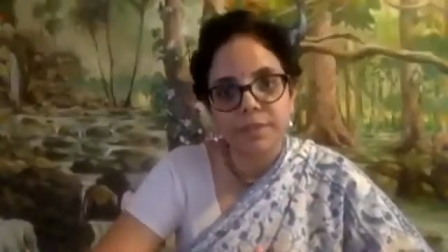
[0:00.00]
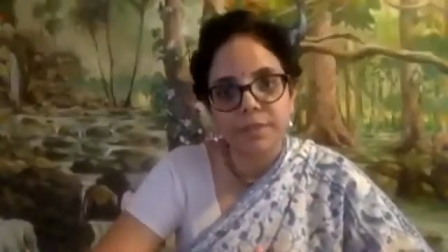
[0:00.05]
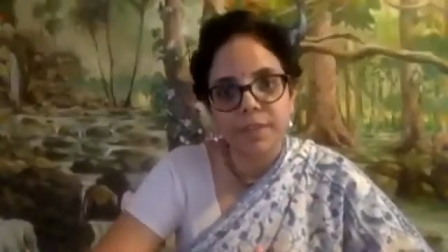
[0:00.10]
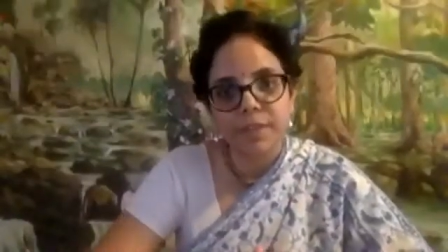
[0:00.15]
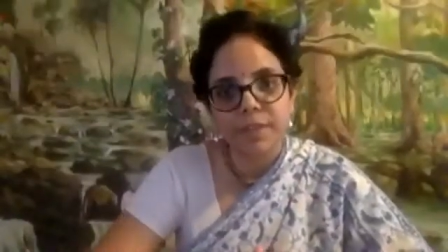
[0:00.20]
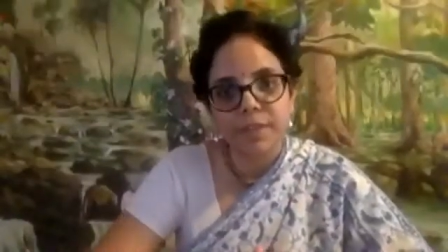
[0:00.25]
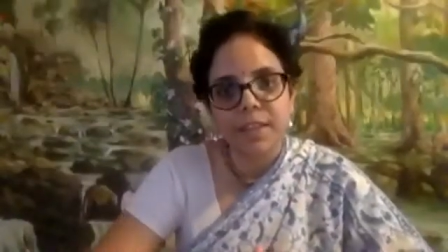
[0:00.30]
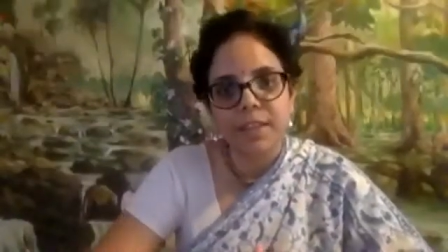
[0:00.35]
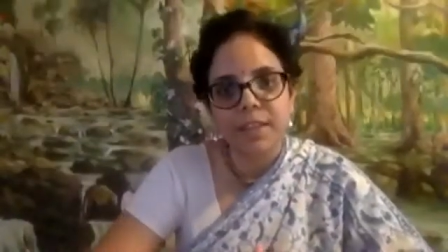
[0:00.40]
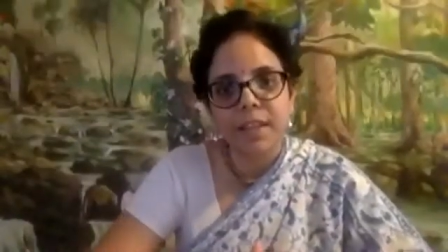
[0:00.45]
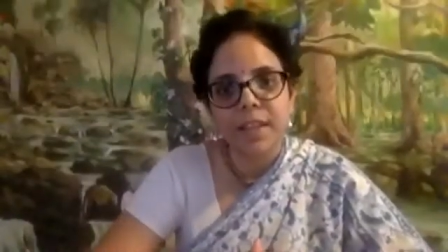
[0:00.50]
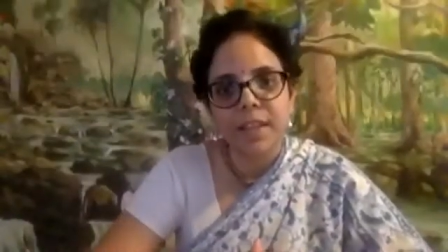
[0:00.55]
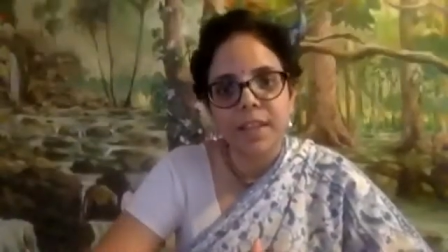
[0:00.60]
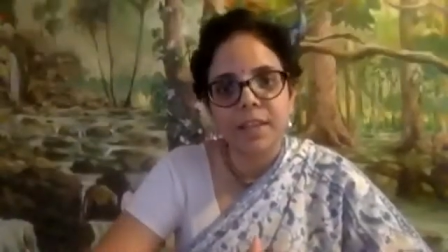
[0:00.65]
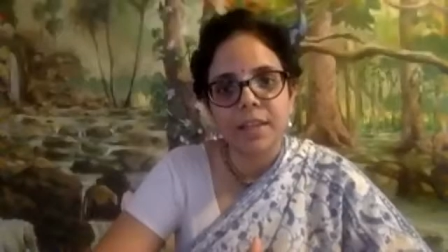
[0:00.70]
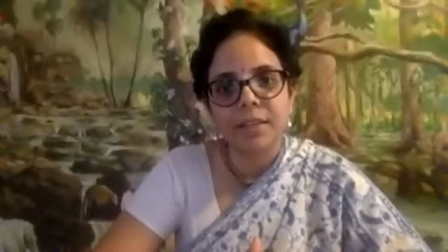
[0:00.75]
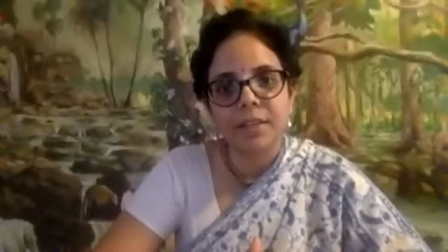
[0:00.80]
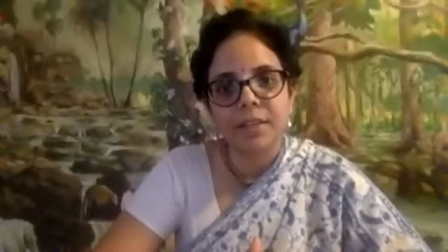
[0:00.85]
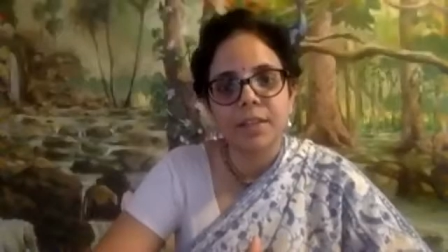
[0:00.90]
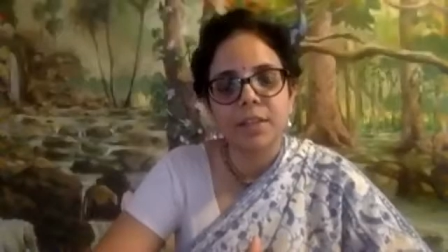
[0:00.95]
and
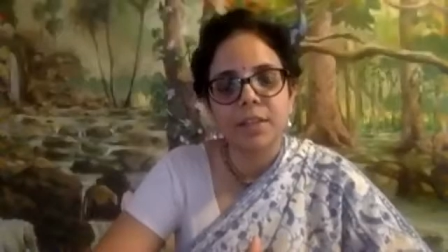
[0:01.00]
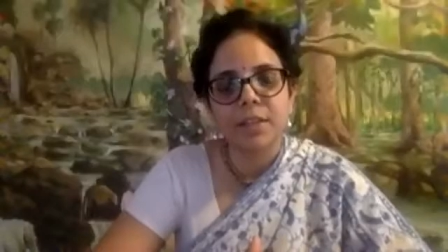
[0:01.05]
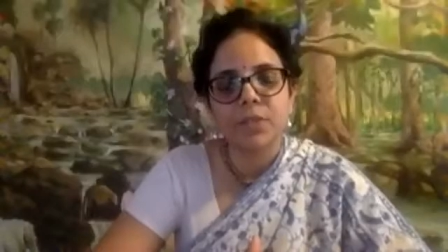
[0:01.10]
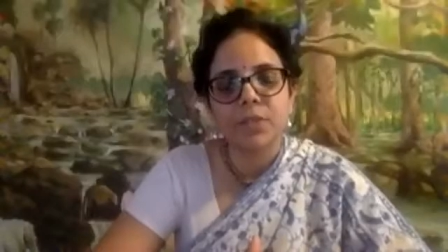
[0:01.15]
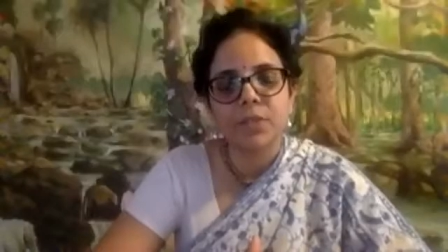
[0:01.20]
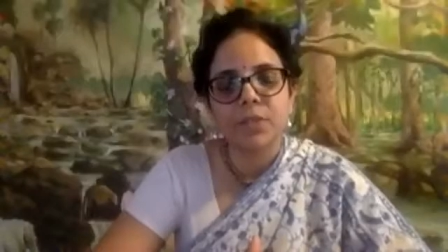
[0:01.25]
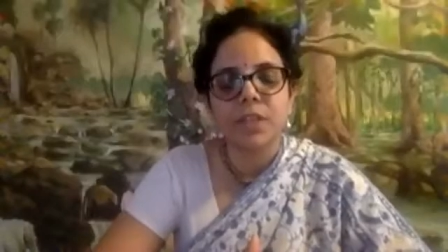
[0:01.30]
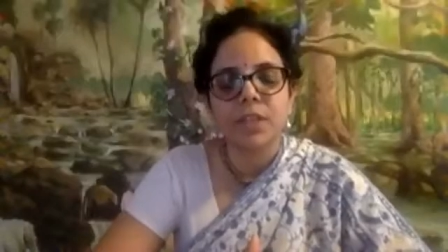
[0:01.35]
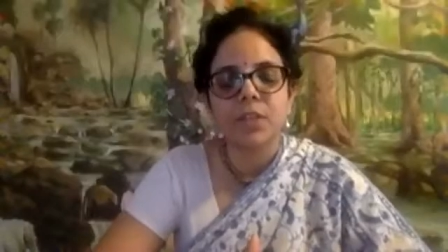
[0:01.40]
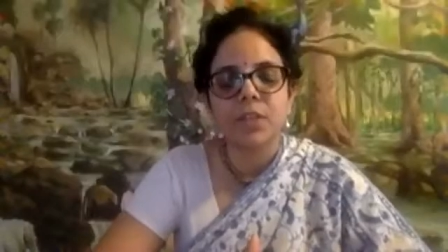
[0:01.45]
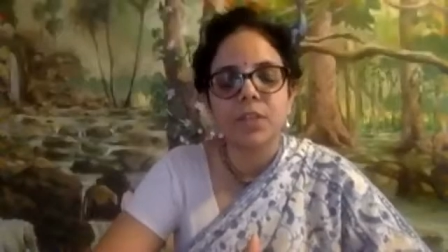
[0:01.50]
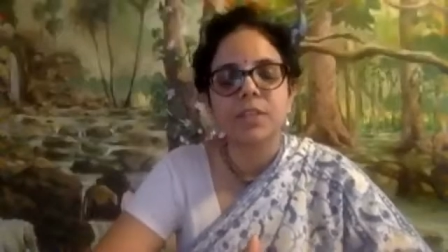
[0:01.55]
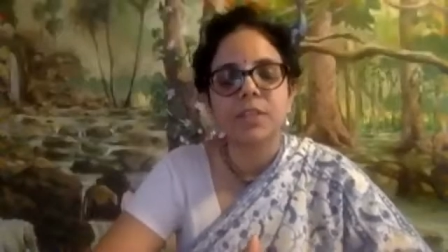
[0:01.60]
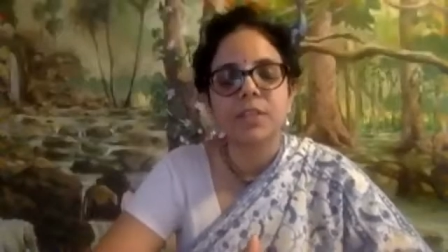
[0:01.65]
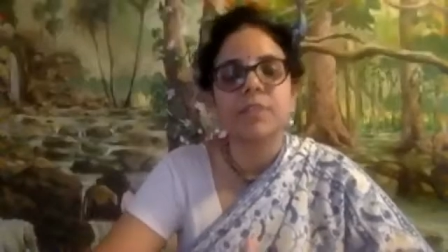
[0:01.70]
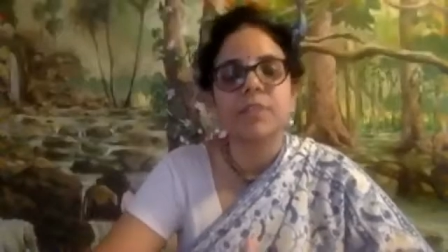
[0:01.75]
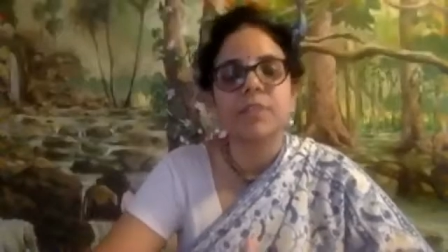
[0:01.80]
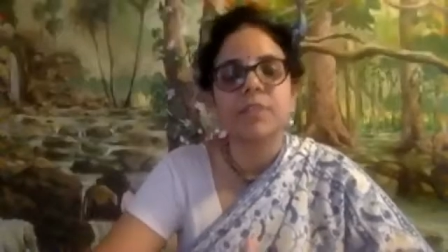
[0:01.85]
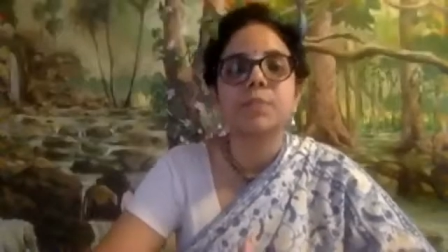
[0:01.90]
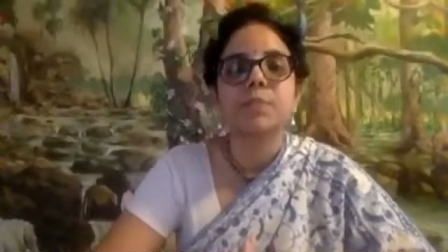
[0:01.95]
then seeing yourself
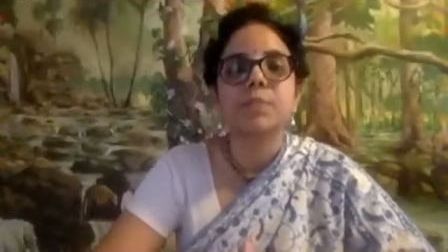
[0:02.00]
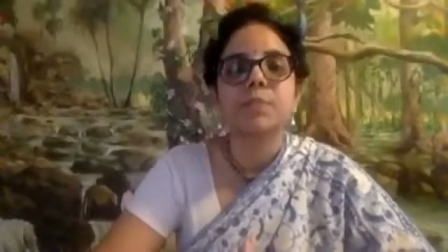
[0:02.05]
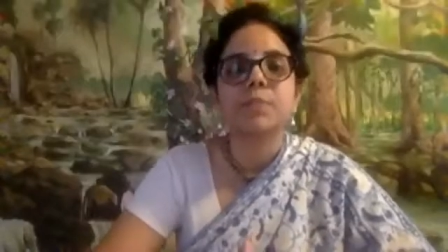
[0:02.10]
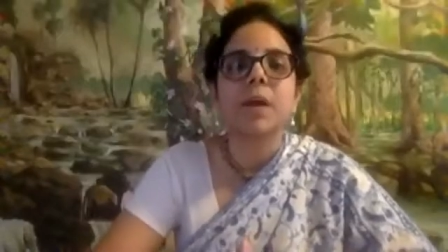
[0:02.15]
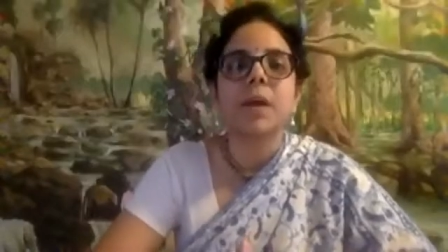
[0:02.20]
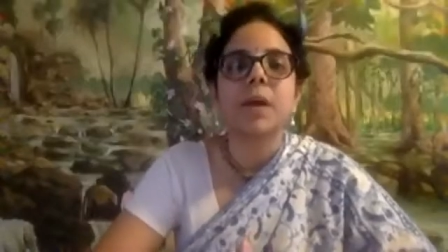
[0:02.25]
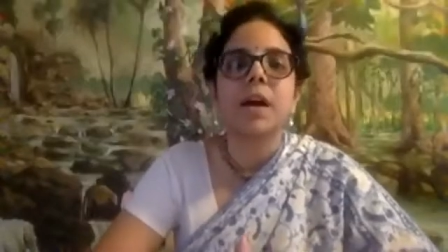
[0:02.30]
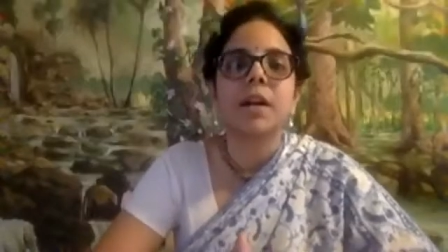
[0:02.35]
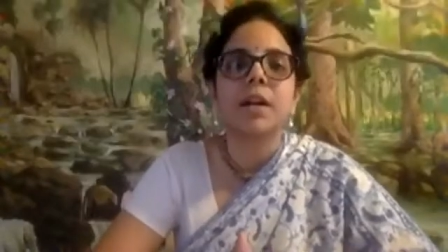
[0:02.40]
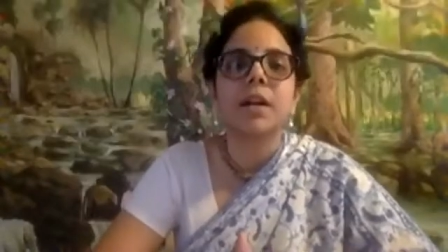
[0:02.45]
as part